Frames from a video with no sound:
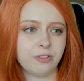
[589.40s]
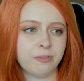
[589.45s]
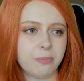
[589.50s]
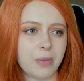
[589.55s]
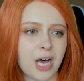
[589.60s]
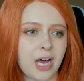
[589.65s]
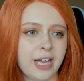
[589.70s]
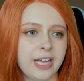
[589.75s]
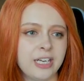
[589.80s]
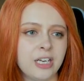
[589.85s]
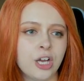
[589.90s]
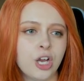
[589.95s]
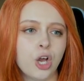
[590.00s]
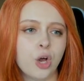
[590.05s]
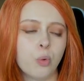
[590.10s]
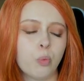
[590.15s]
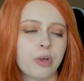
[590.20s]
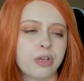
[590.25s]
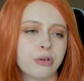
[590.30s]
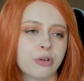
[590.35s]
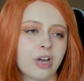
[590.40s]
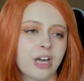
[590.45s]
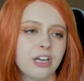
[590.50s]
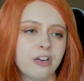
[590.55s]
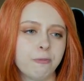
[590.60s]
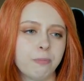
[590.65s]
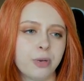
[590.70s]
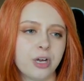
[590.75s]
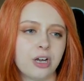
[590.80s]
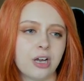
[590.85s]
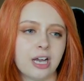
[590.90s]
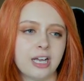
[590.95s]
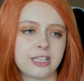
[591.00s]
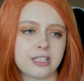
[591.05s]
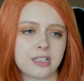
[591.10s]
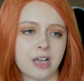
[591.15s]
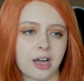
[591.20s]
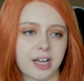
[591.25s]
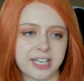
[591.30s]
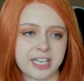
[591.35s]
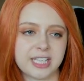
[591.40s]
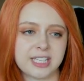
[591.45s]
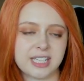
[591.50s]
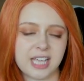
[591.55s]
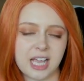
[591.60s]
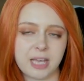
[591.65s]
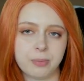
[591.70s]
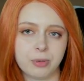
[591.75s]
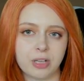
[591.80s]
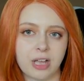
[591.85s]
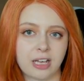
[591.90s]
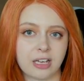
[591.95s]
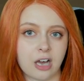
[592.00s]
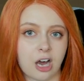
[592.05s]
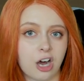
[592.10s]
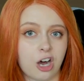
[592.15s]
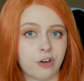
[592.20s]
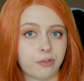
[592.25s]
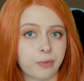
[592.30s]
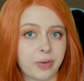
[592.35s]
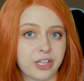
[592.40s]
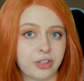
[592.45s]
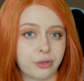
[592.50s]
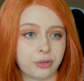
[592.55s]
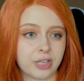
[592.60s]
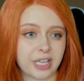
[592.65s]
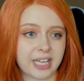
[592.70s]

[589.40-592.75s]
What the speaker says: mine where you kind of put a dining table like halfway through the